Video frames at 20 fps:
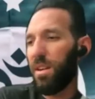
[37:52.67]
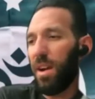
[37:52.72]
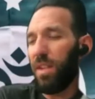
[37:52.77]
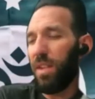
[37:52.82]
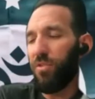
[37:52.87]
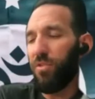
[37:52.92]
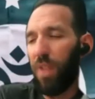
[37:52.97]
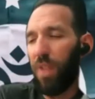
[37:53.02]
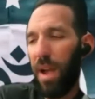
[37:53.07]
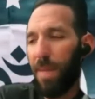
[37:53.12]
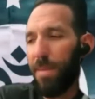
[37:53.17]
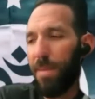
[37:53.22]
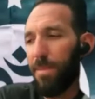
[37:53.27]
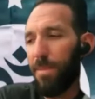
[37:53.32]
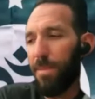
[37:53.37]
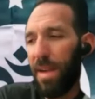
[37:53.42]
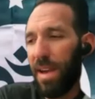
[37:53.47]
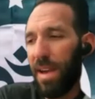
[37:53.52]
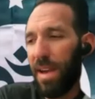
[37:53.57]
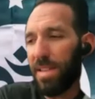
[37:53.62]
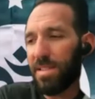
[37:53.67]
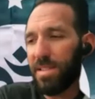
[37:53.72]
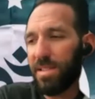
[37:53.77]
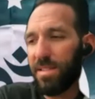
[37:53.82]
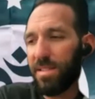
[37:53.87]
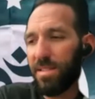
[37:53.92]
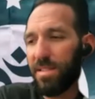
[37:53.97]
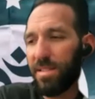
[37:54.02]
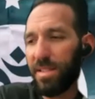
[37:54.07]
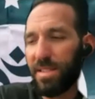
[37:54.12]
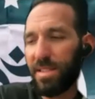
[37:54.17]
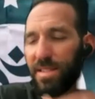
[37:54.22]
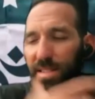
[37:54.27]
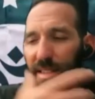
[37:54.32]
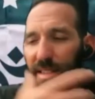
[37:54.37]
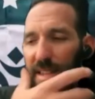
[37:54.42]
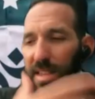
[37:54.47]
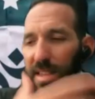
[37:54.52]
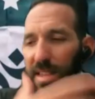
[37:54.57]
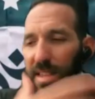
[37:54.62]
I try my best to
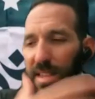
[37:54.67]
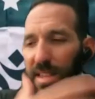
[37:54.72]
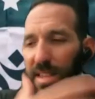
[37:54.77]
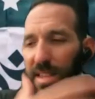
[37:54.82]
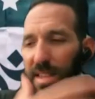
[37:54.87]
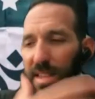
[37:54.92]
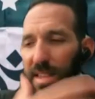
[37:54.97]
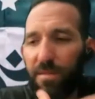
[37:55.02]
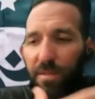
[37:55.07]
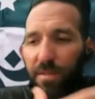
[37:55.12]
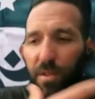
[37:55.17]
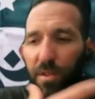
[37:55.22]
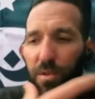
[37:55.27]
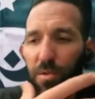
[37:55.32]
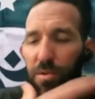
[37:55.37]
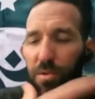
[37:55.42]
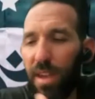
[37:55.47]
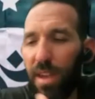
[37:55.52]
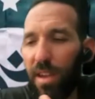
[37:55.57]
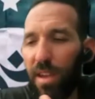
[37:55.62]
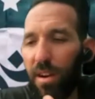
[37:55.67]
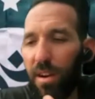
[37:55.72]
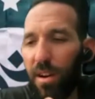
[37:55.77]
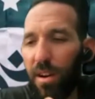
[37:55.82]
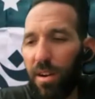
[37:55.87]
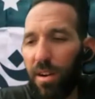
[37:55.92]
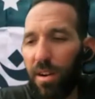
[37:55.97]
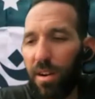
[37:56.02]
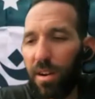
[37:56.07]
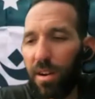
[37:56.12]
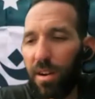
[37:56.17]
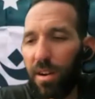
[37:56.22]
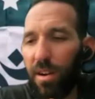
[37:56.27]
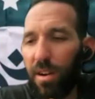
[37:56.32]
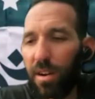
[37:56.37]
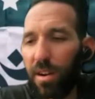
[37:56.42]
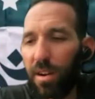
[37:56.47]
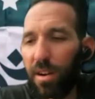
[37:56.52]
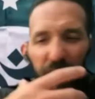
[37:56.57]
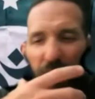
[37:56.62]
see the person for who they are, for
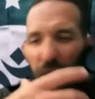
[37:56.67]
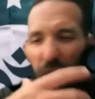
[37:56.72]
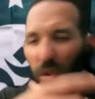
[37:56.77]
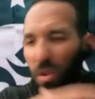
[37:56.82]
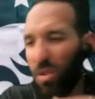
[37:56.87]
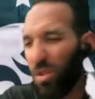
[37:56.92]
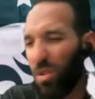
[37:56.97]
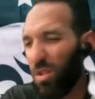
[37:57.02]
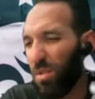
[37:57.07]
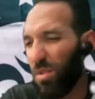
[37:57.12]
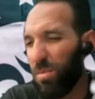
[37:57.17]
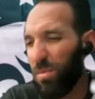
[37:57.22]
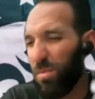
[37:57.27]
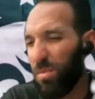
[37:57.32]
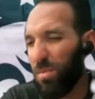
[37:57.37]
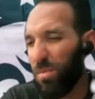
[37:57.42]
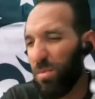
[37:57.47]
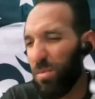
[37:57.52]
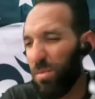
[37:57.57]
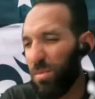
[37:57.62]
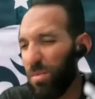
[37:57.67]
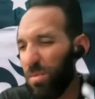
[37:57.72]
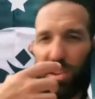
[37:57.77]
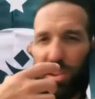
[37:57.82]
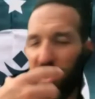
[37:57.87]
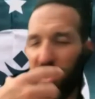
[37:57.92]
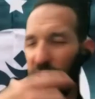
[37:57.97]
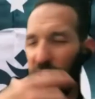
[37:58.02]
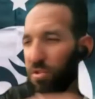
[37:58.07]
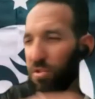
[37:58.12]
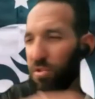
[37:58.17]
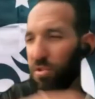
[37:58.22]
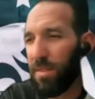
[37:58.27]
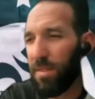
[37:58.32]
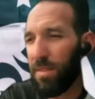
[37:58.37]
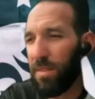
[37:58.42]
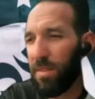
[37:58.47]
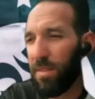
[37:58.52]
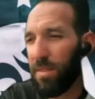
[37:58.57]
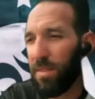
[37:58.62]
this vulnerable
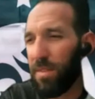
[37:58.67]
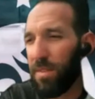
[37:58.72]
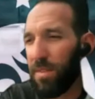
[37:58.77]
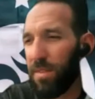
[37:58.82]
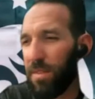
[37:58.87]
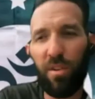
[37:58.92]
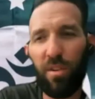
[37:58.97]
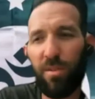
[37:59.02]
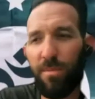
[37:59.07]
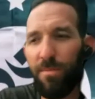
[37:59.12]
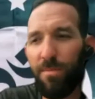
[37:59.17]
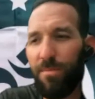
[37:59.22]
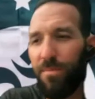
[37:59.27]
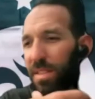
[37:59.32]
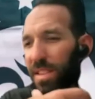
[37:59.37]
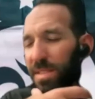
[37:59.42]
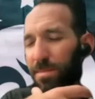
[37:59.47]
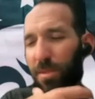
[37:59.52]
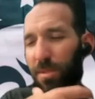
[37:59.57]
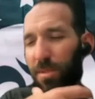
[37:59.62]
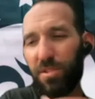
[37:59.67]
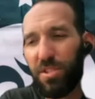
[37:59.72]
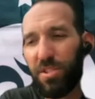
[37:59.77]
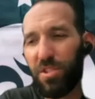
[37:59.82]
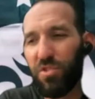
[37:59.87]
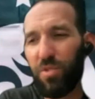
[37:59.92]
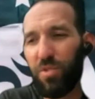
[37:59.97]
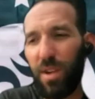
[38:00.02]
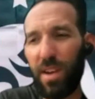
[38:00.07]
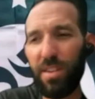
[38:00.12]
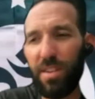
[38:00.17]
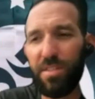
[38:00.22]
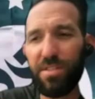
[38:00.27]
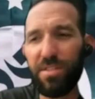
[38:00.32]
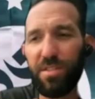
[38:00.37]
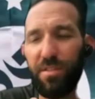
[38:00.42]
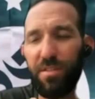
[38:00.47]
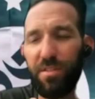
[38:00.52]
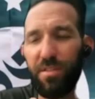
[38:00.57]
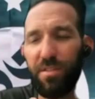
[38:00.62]
human form, this person trying to
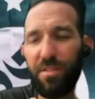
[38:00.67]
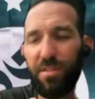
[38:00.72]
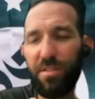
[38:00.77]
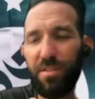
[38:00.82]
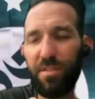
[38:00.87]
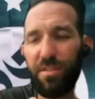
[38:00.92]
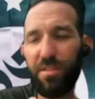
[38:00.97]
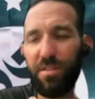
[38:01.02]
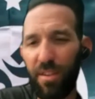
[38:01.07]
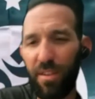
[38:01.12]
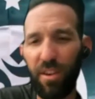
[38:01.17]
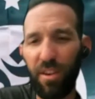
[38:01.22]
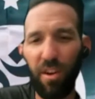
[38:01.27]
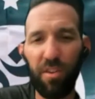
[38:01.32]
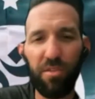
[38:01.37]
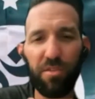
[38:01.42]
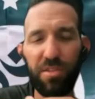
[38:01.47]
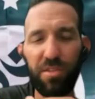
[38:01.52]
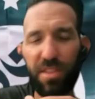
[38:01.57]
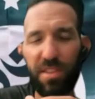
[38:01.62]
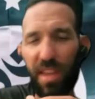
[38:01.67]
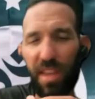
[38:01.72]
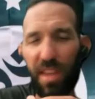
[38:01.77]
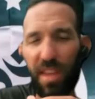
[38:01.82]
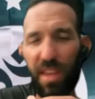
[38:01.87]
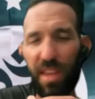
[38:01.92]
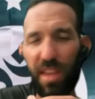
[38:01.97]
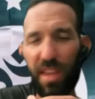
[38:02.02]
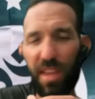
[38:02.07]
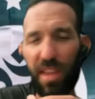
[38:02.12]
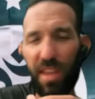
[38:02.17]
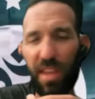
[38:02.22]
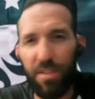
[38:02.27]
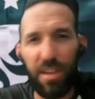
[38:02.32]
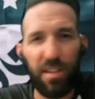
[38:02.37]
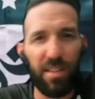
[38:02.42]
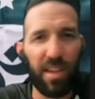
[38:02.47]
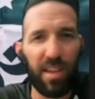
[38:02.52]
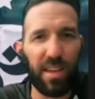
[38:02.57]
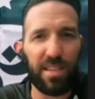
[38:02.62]
survive and understand their
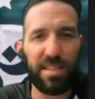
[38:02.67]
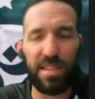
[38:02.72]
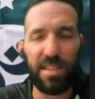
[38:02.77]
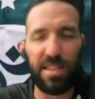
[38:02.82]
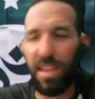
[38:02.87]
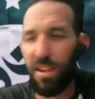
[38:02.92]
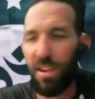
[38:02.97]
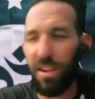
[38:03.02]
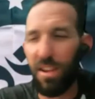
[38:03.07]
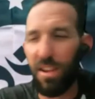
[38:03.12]
feelings and their